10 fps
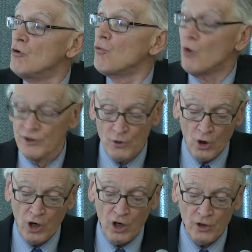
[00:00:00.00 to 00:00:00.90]
with
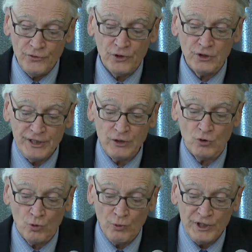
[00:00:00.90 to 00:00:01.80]
all the
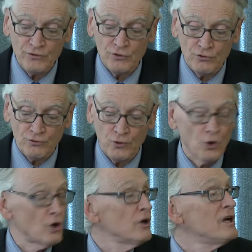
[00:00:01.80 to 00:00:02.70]
legal reasons
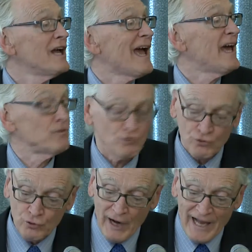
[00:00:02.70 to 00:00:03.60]
for and
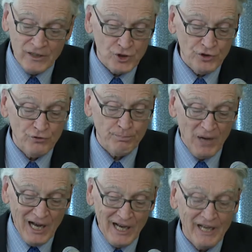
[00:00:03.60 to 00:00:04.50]
strategies
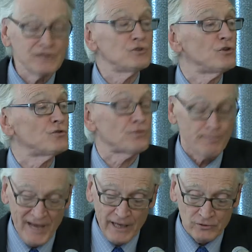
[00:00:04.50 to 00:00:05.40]
behind
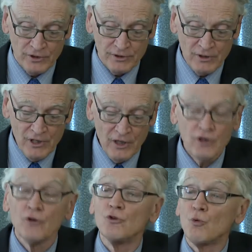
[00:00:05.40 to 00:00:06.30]
dismantling
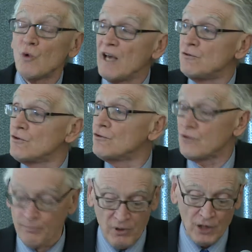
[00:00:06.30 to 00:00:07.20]
the racist
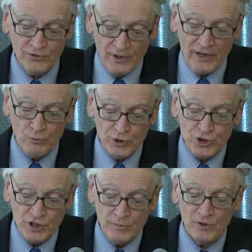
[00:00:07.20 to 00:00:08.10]
apartheid
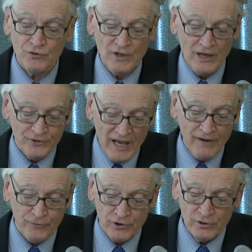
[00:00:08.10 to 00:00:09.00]
regime in South
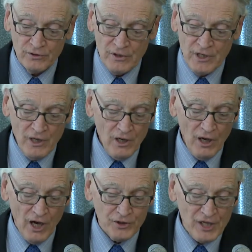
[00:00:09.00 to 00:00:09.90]
Africa.
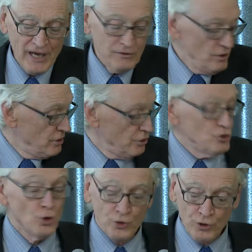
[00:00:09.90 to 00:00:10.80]
Again,
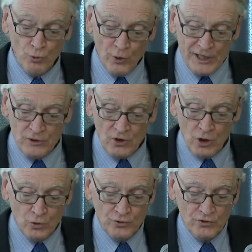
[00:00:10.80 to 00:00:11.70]
you can read
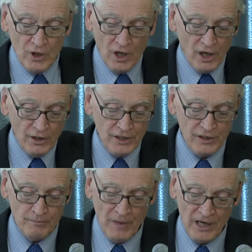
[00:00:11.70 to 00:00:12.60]
those
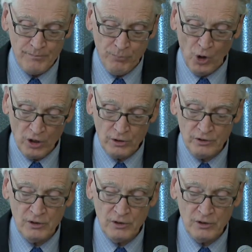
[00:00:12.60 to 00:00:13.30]
in my book.